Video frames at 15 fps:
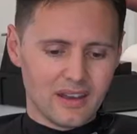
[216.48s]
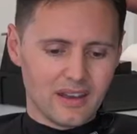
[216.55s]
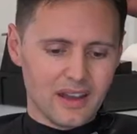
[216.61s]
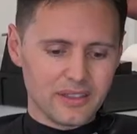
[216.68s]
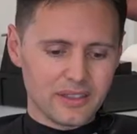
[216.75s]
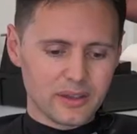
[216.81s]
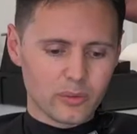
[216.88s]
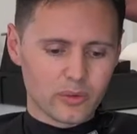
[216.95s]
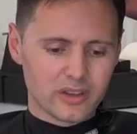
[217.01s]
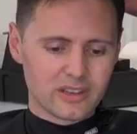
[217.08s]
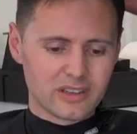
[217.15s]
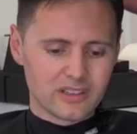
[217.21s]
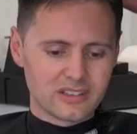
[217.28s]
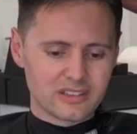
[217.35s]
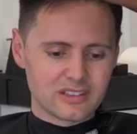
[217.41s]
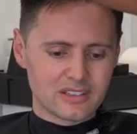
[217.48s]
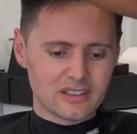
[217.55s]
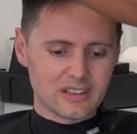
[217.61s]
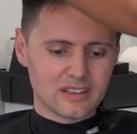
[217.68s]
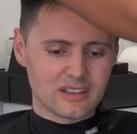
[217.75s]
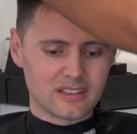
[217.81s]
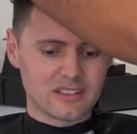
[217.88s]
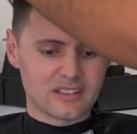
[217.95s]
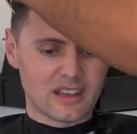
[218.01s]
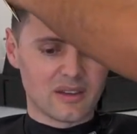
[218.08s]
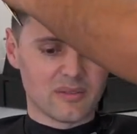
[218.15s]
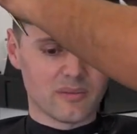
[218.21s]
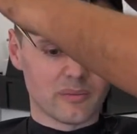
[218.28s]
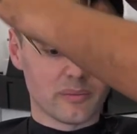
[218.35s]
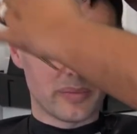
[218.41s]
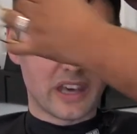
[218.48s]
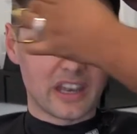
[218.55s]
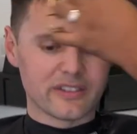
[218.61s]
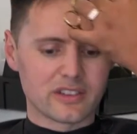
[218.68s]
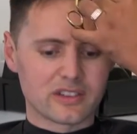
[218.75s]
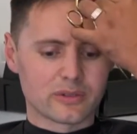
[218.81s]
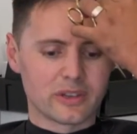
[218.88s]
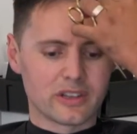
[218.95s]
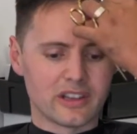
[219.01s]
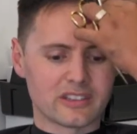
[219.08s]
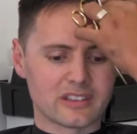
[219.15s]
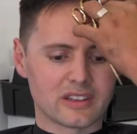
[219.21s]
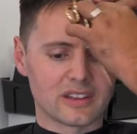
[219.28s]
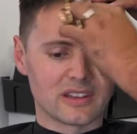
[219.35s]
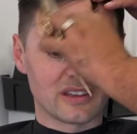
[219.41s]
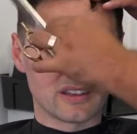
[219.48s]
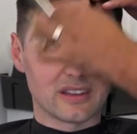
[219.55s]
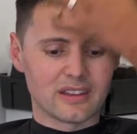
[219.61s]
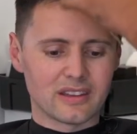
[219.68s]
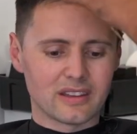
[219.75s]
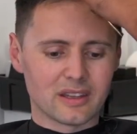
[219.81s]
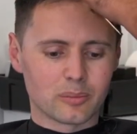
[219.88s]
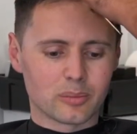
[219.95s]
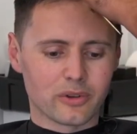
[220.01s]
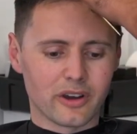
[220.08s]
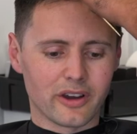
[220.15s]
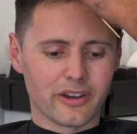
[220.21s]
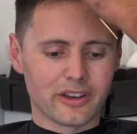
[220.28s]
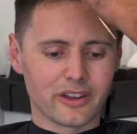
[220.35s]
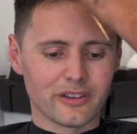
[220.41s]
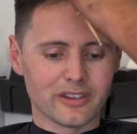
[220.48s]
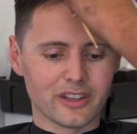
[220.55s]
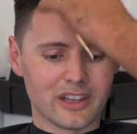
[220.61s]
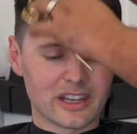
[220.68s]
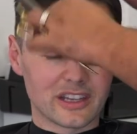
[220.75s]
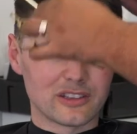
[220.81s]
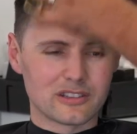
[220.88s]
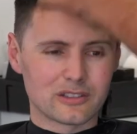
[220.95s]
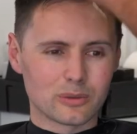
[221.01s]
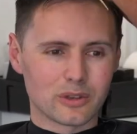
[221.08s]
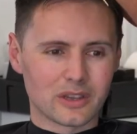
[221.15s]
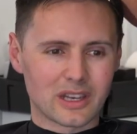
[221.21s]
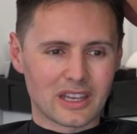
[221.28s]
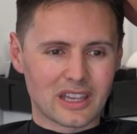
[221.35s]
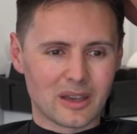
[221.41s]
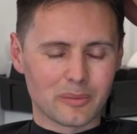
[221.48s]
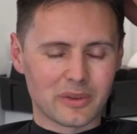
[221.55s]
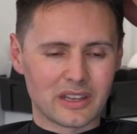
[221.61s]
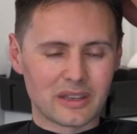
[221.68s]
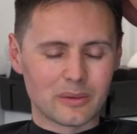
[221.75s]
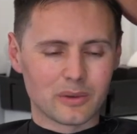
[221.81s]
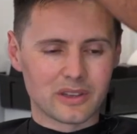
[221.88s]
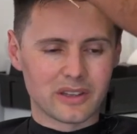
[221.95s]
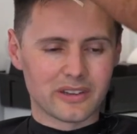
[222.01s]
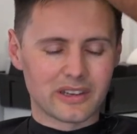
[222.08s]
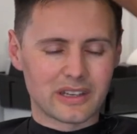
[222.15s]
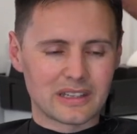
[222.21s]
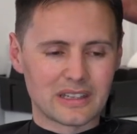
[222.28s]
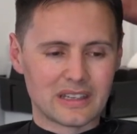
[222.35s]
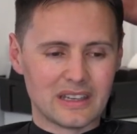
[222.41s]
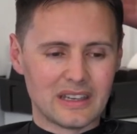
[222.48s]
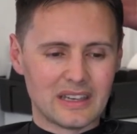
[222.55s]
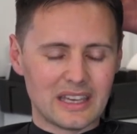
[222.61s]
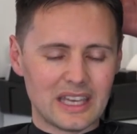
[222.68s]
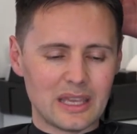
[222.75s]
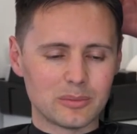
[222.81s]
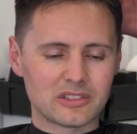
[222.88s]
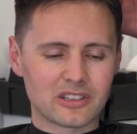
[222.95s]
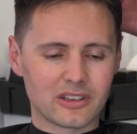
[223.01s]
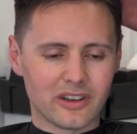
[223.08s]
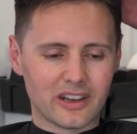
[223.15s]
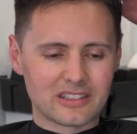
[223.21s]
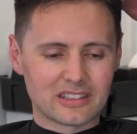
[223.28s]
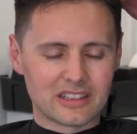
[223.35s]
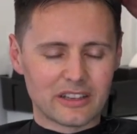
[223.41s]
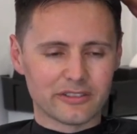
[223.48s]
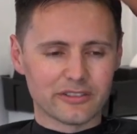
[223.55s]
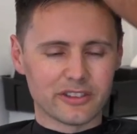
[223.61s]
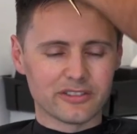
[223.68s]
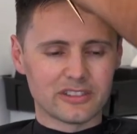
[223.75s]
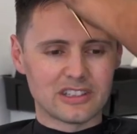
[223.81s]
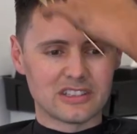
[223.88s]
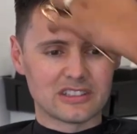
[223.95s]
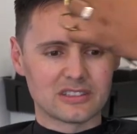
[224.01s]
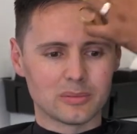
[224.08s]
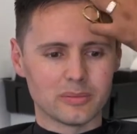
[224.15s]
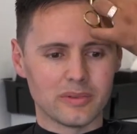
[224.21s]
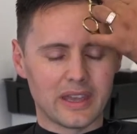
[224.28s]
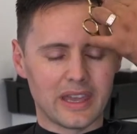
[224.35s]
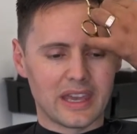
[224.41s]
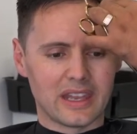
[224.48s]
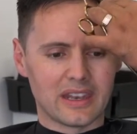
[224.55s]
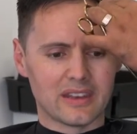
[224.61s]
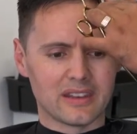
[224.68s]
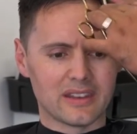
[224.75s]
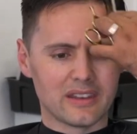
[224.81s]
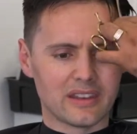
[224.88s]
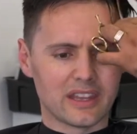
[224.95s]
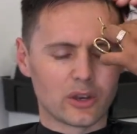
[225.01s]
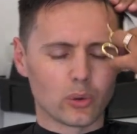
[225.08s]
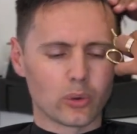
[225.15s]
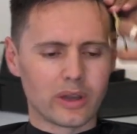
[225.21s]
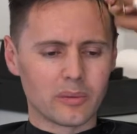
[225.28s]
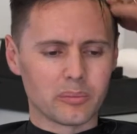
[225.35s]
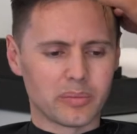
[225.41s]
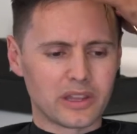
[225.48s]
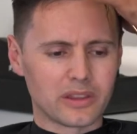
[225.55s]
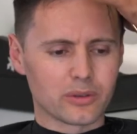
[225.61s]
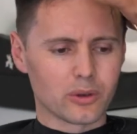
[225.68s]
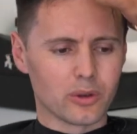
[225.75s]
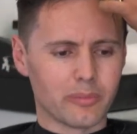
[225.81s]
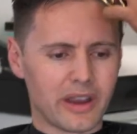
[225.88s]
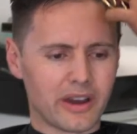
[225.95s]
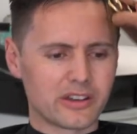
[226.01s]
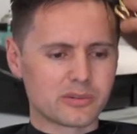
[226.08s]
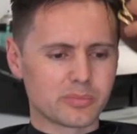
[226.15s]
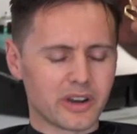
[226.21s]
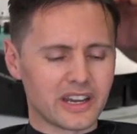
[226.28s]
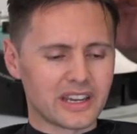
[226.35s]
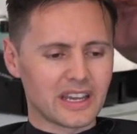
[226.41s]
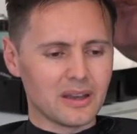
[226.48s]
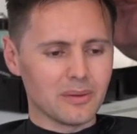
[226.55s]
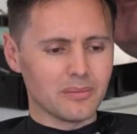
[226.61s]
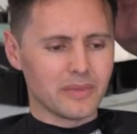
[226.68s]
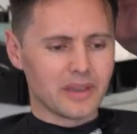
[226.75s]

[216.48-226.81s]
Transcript: I think what it is part of it's realising the priority of it. Like, I used to work in a company where there are heaps of guys in their 50s and they'd all been through a marriage breakup,